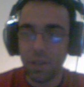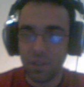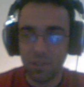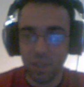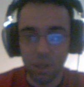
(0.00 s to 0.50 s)

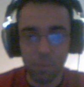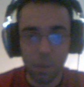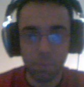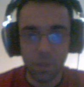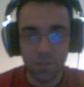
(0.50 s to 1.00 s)
send out
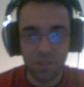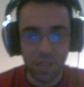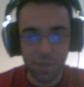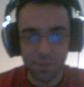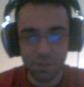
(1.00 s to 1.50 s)
members to
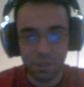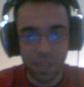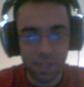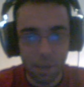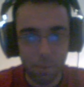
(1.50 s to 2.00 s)
infiltrate that
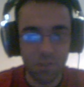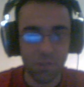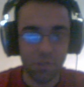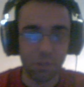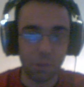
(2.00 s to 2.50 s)
person's
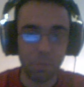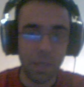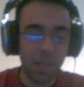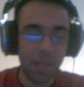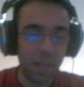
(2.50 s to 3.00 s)
group,
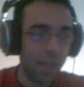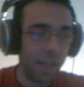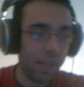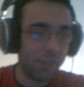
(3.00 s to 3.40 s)
and